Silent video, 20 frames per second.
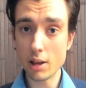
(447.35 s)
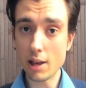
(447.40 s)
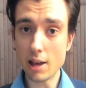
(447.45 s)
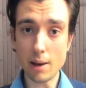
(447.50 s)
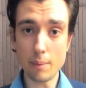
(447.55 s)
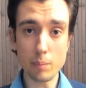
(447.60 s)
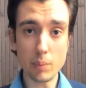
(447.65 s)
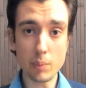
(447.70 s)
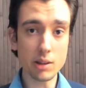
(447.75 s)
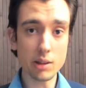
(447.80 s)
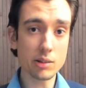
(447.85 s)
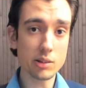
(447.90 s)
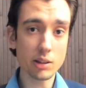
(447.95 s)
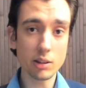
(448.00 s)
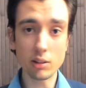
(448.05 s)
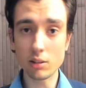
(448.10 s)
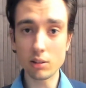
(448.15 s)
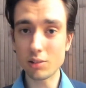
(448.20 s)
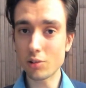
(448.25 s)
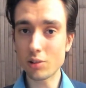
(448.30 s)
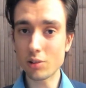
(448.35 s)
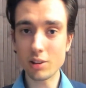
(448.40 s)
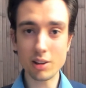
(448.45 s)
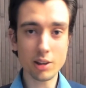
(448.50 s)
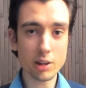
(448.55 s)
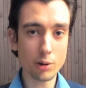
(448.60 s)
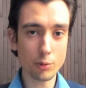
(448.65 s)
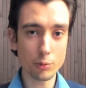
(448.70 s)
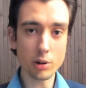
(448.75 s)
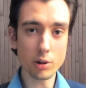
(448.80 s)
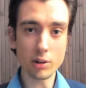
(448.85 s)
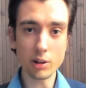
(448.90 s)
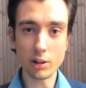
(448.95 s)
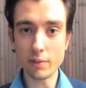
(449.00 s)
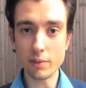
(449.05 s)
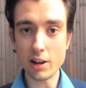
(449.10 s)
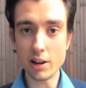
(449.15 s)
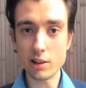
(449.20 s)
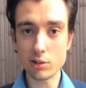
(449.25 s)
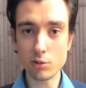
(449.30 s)
amazing career
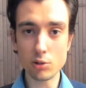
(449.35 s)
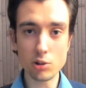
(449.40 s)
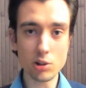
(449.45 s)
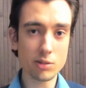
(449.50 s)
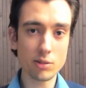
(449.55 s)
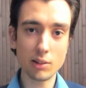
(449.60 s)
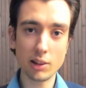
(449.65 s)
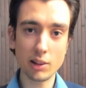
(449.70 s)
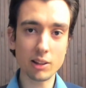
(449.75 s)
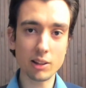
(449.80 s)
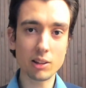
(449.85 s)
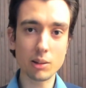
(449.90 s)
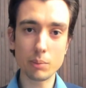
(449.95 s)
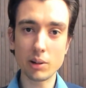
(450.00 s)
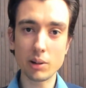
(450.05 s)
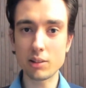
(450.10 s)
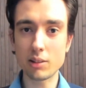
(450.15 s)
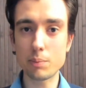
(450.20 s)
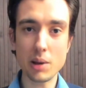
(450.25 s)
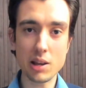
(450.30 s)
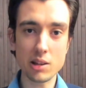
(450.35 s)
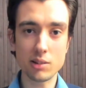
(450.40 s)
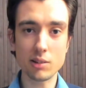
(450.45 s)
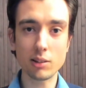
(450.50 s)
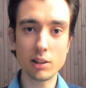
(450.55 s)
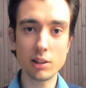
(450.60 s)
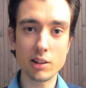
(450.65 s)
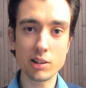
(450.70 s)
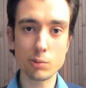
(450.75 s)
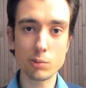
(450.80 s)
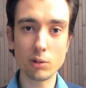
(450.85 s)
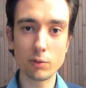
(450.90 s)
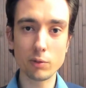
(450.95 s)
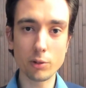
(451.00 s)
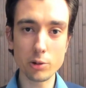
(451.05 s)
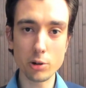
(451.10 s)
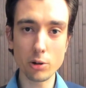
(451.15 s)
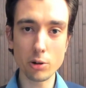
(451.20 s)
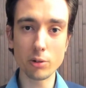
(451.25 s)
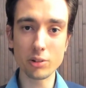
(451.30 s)
advice, not just on LinkedIn, but basically as well for
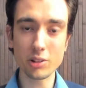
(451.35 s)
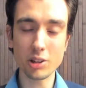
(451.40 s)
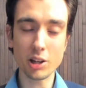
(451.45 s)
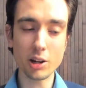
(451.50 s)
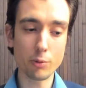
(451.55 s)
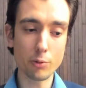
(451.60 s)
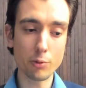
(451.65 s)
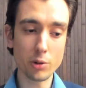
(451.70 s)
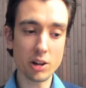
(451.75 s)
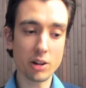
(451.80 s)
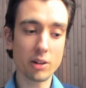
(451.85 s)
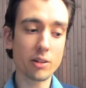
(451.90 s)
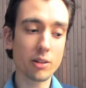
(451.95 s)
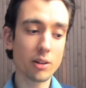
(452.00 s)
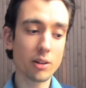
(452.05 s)
your career,